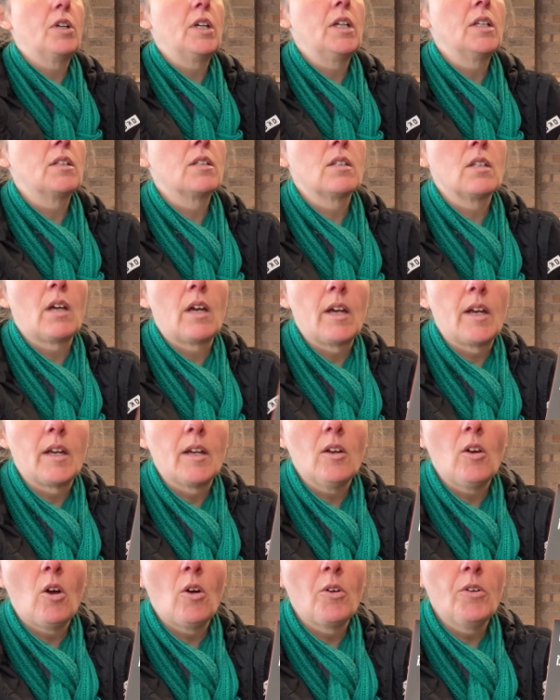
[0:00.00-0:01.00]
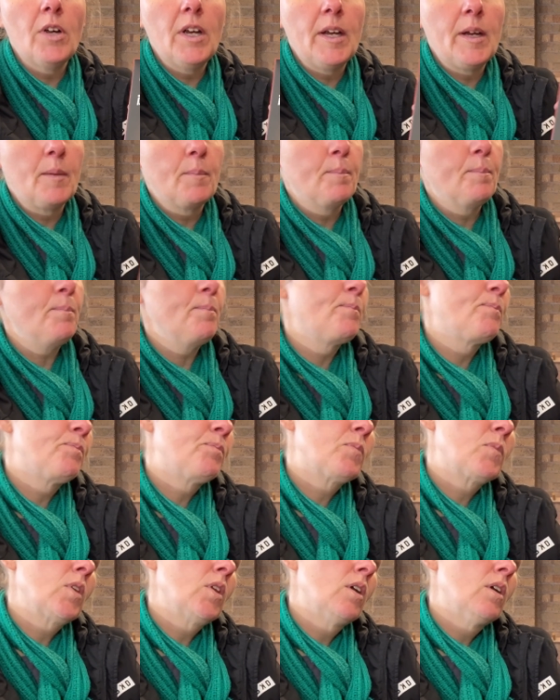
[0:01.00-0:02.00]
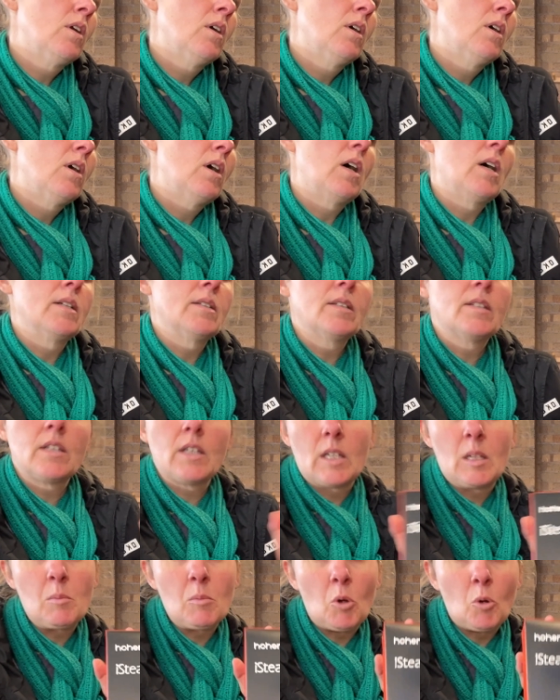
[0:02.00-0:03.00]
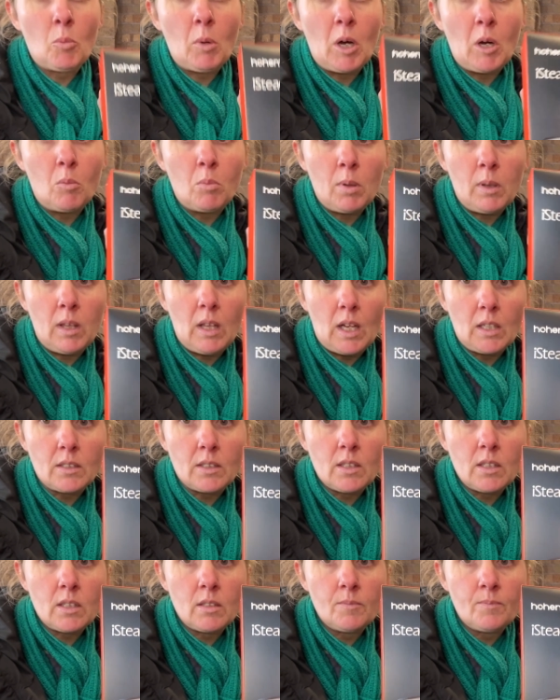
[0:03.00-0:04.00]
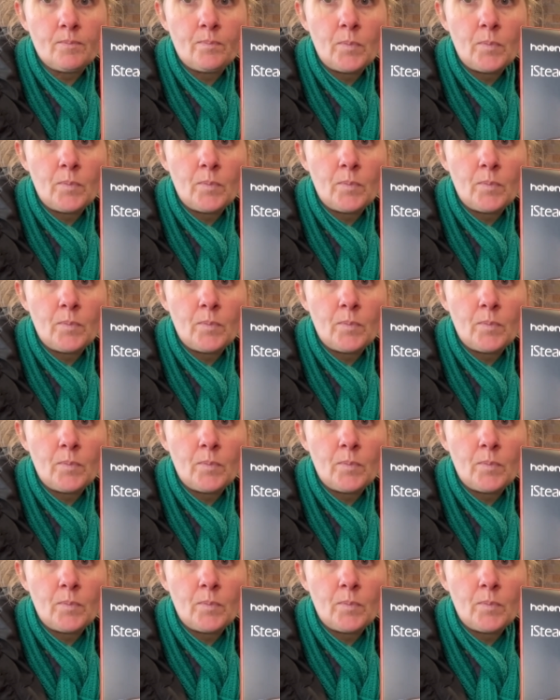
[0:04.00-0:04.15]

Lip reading: It's a Hohem iSteady Mobile Plus.